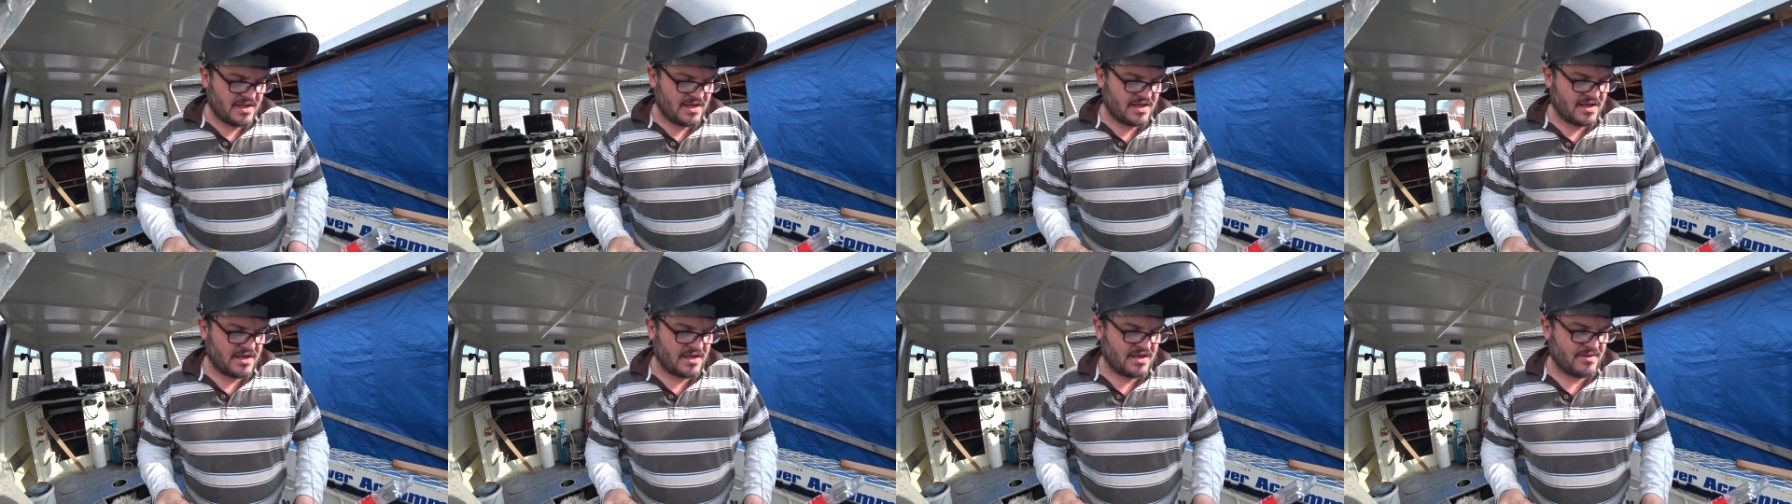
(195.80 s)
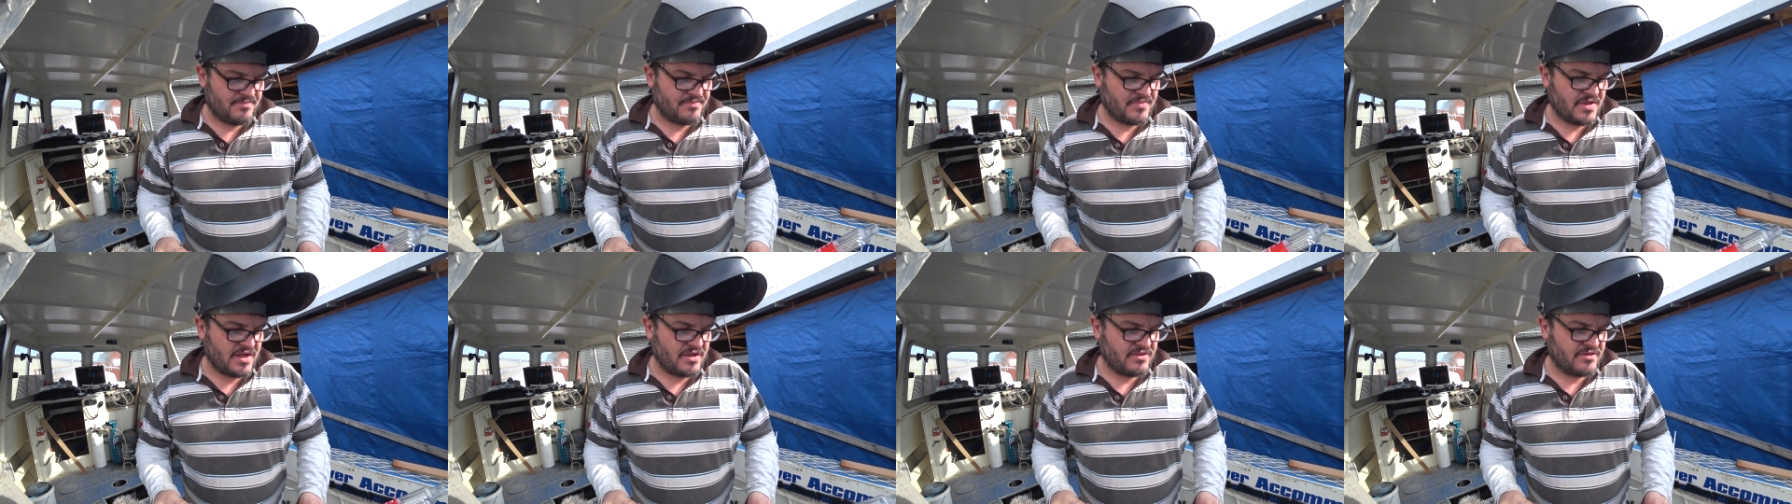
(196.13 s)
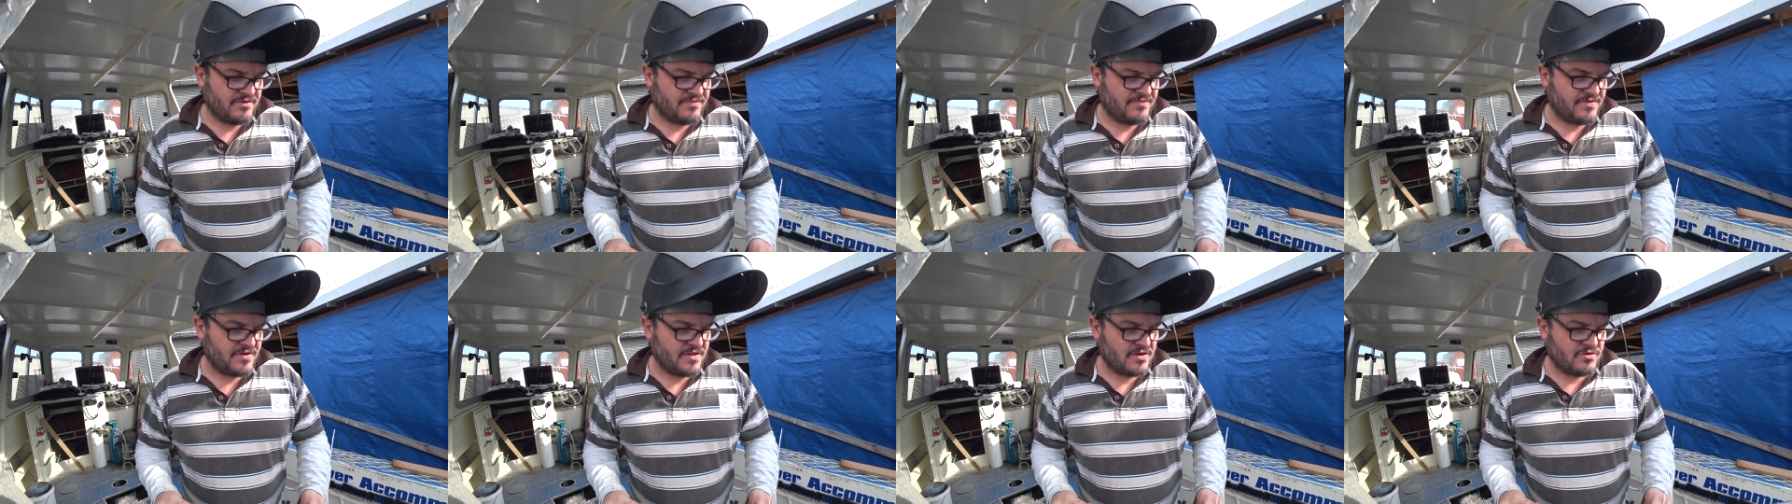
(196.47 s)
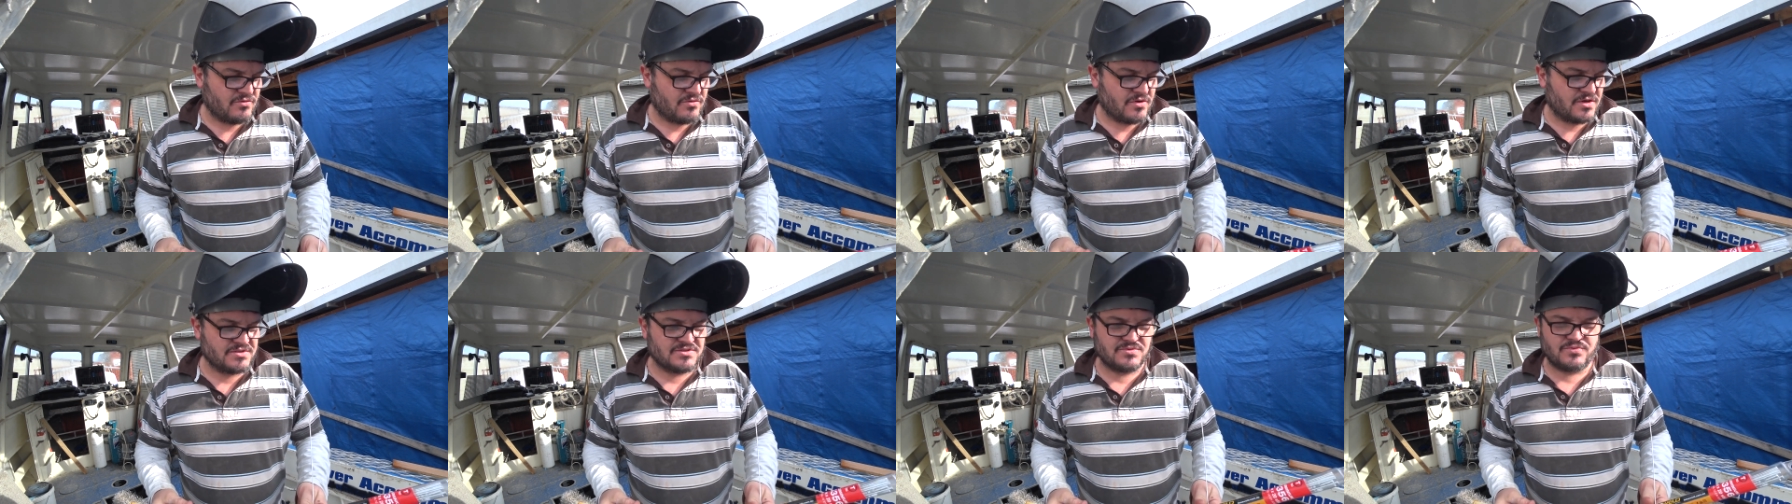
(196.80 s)
Um, and the
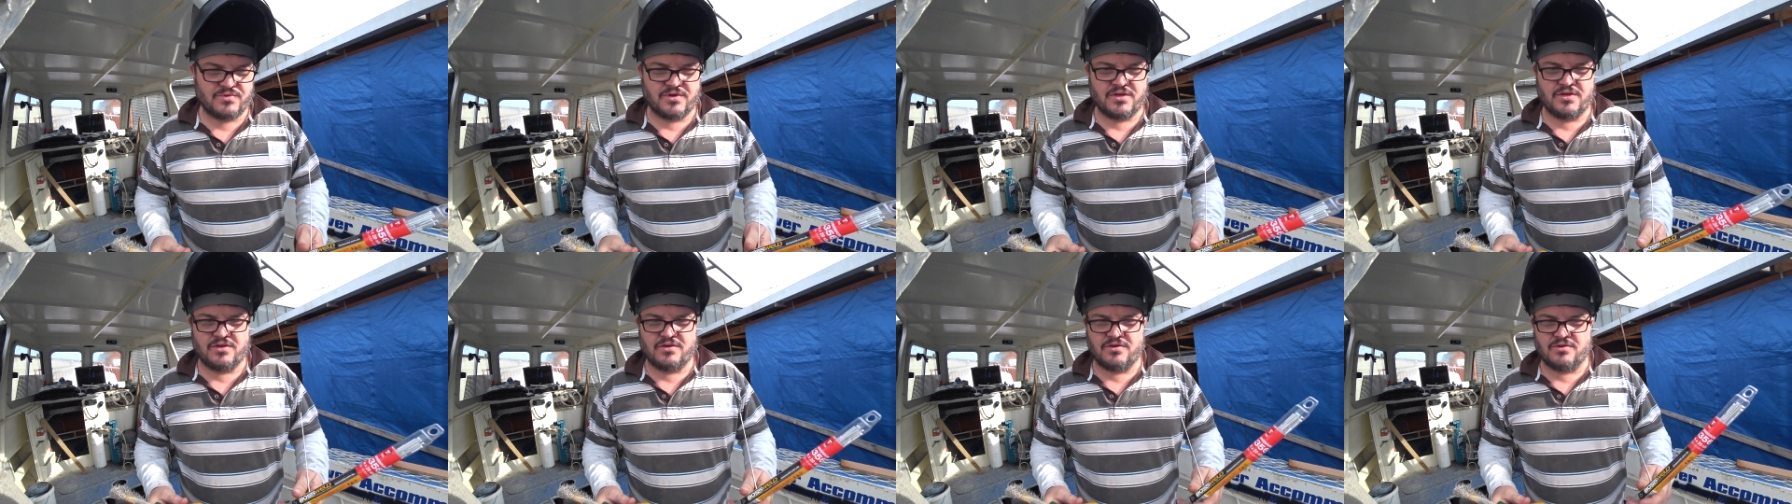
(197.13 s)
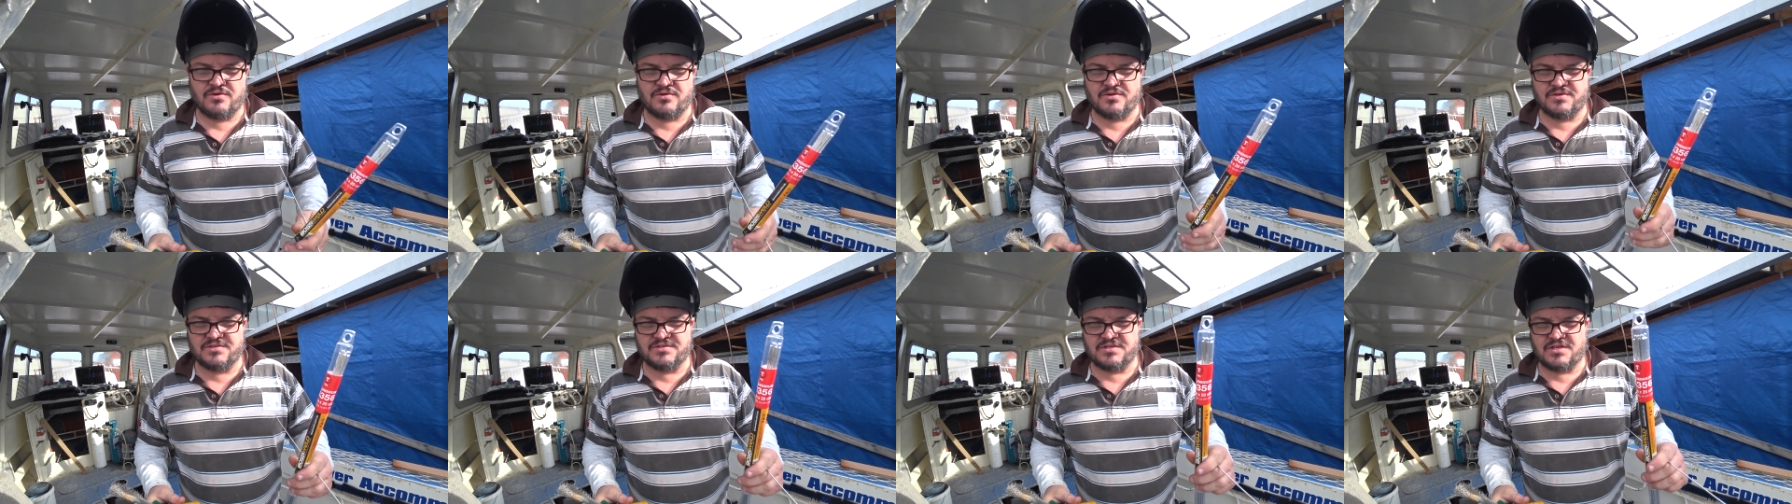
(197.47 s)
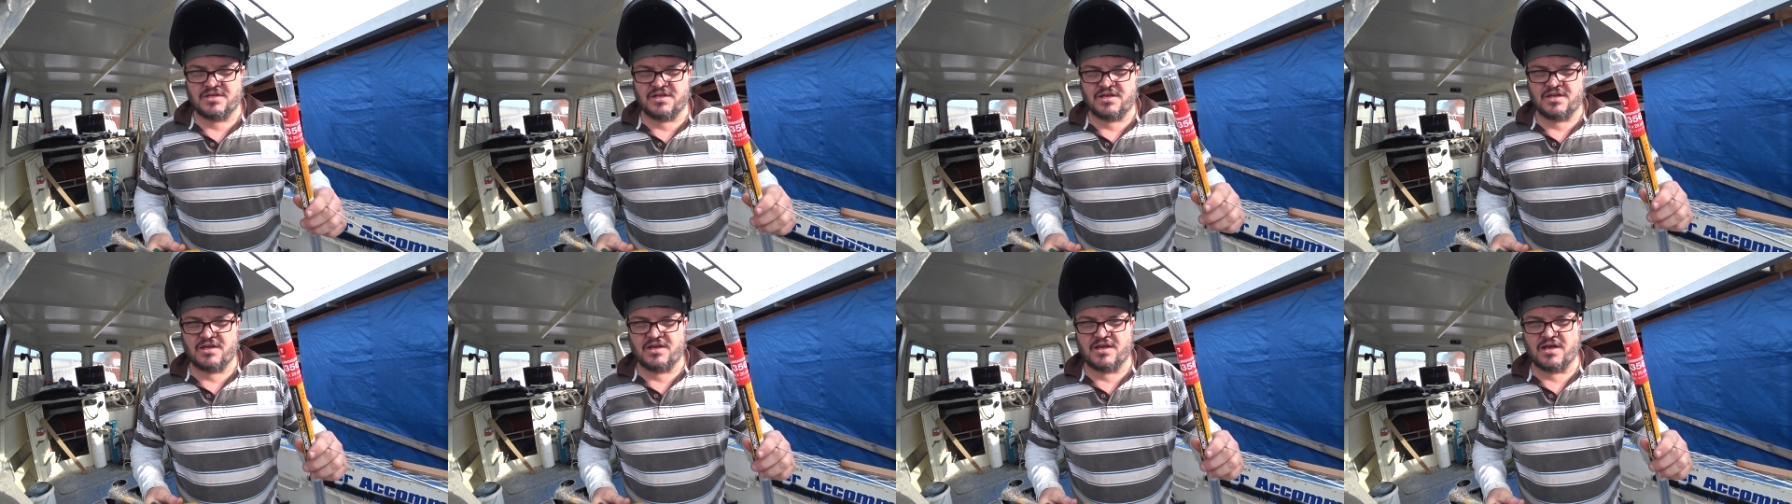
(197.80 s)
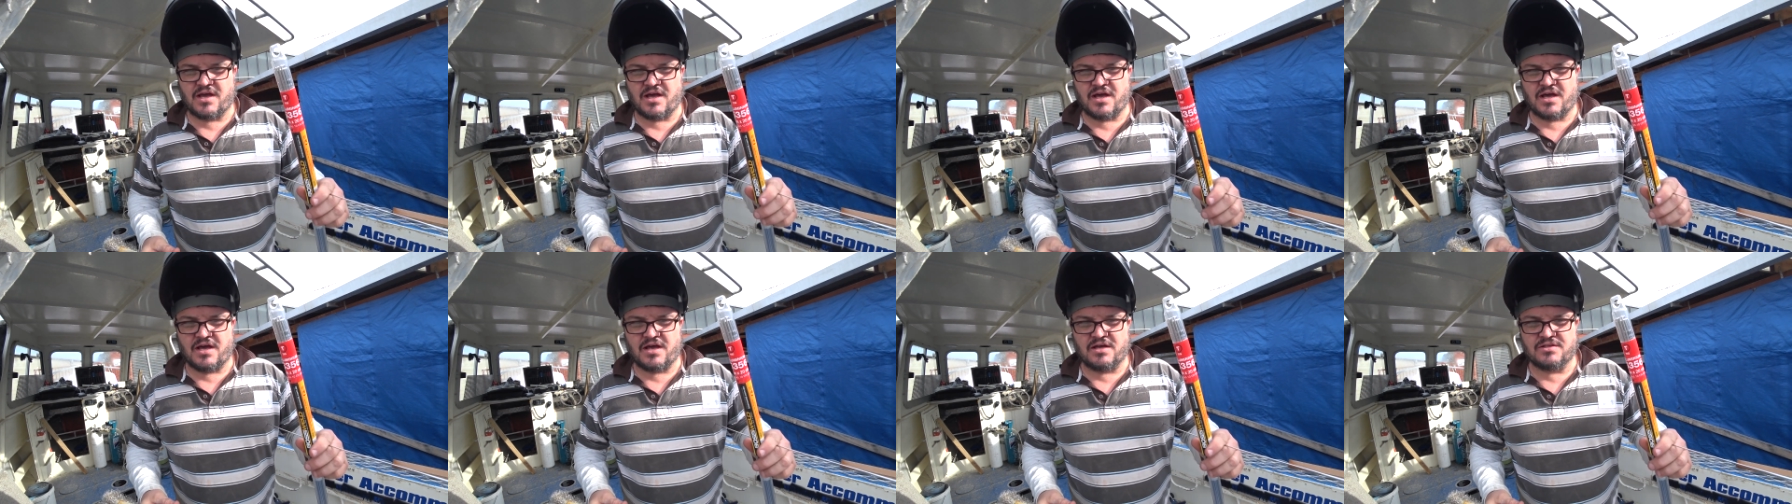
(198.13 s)
filler rods we're
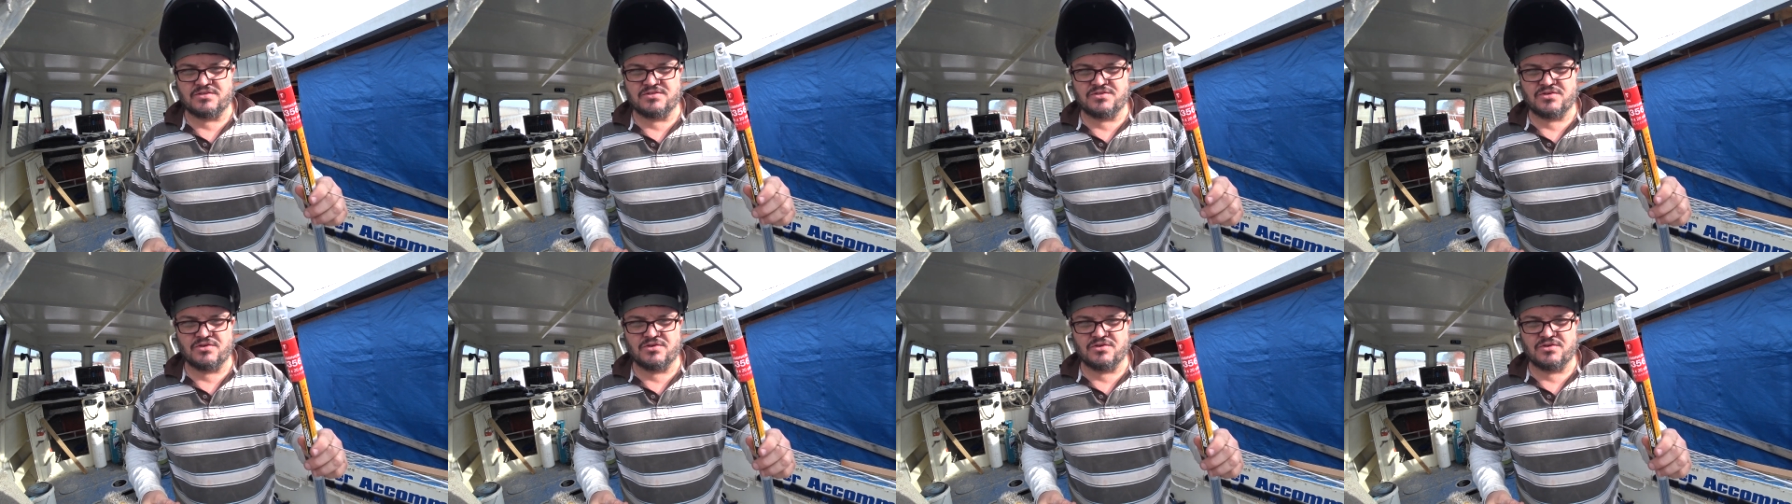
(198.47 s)
using uh,